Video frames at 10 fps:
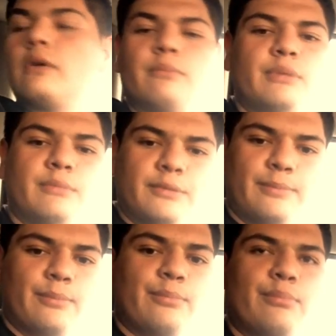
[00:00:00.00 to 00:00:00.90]
what may
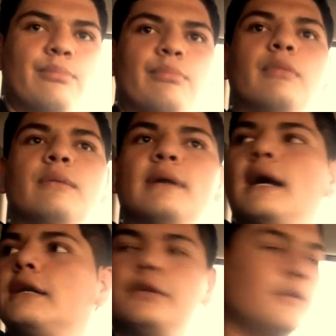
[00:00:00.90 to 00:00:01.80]
be
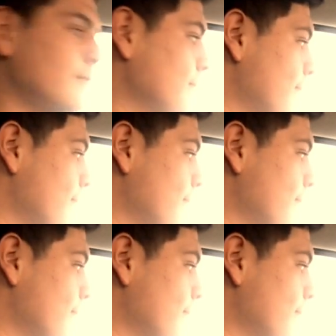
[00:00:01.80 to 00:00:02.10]
behind you.